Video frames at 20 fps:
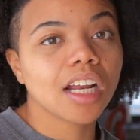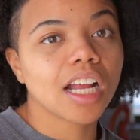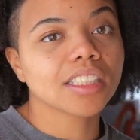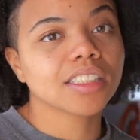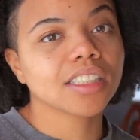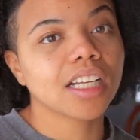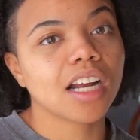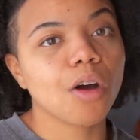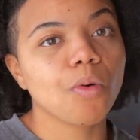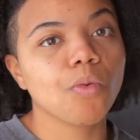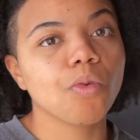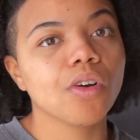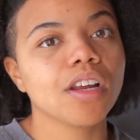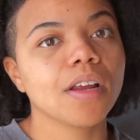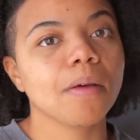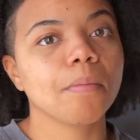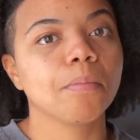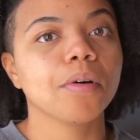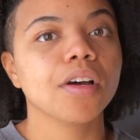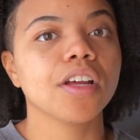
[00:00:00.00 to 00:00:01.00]
I said I
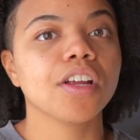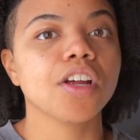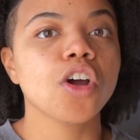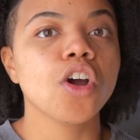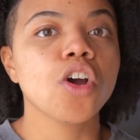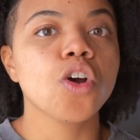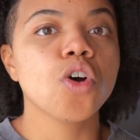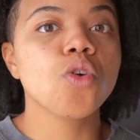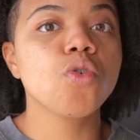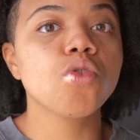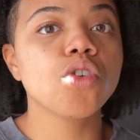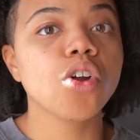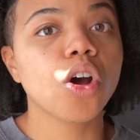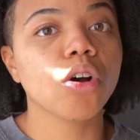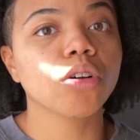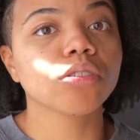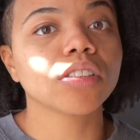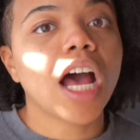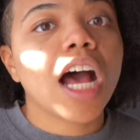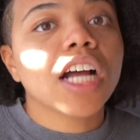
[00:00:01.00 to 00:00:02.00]
wouldn't, but who
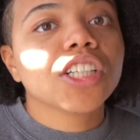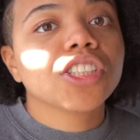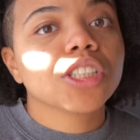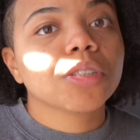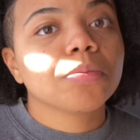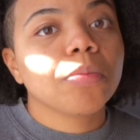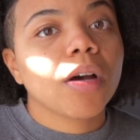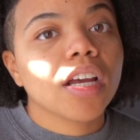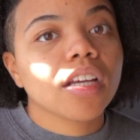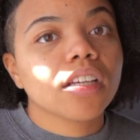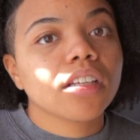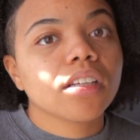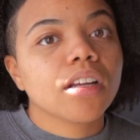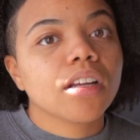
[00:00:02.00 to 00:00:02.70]
knows, I just might.